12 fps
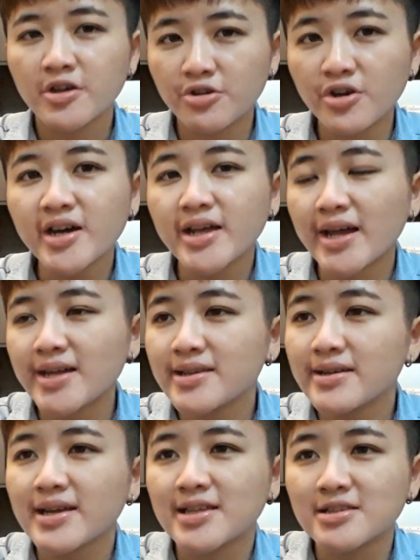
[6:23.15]
You are
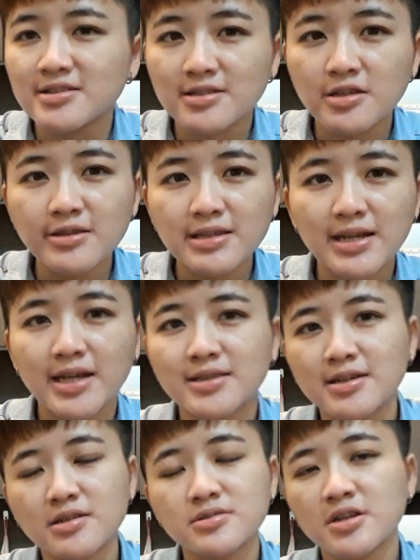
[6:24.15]
adding additional
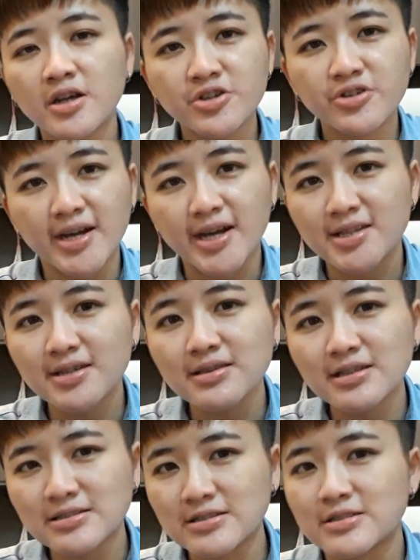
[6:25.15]
indicators, you are adding
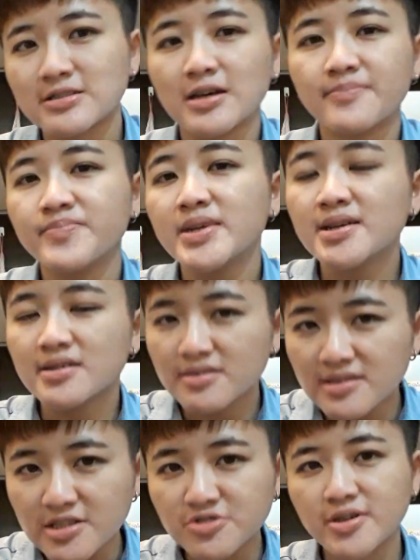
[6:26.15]
this system,
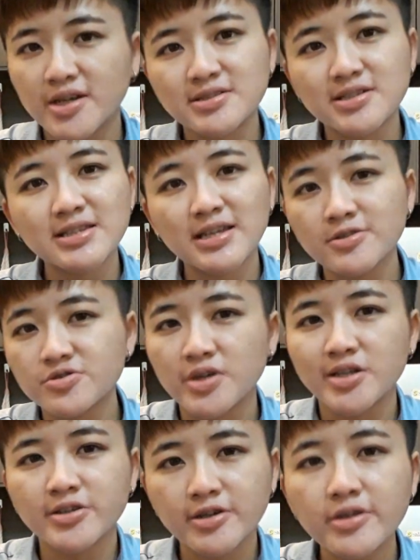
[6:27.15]
this strategy, that
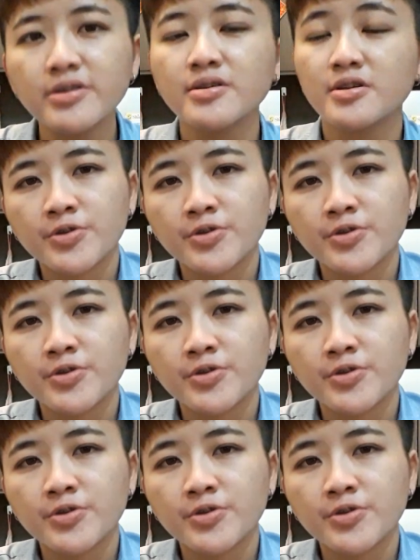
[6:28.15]
strategy.